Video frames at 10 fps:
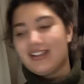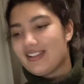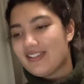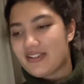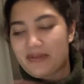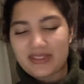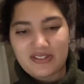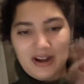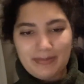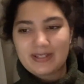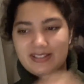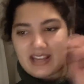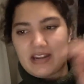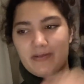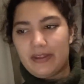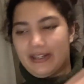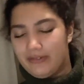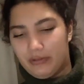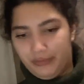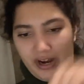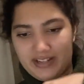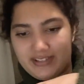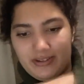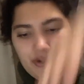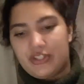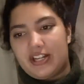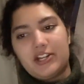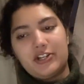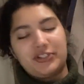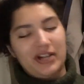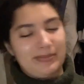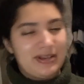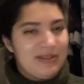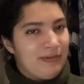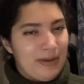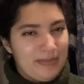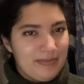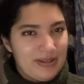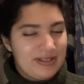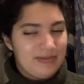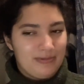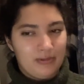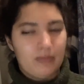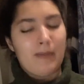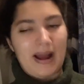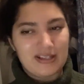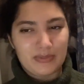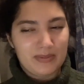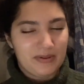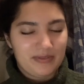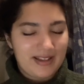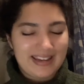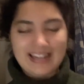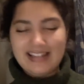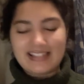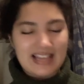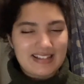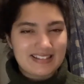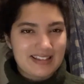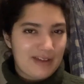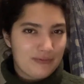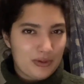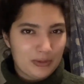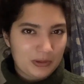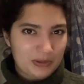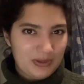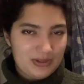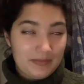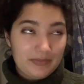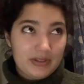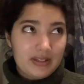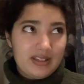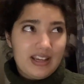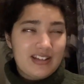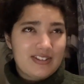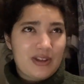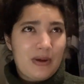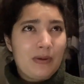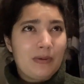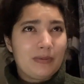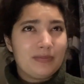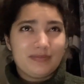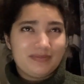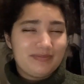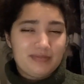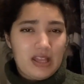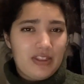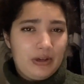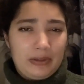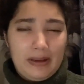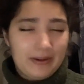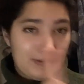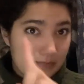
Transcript: So with the chopsticks in like rice, they're sticking straight up. It reminds people of like incense at funerals, and so they're like,